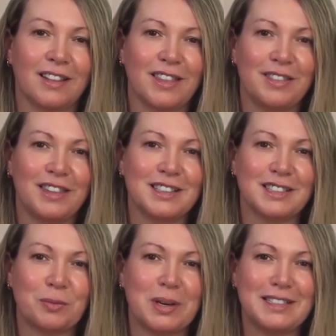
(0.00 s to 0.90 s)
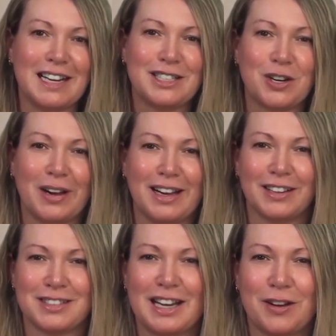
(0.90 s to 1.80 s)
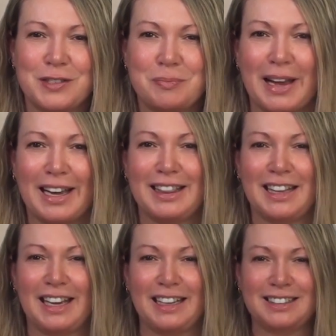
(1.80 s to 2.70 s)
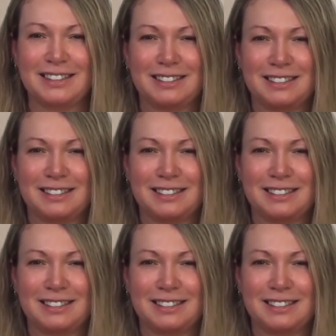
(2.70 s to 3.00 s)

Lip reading: The things that we did to ourselves back then.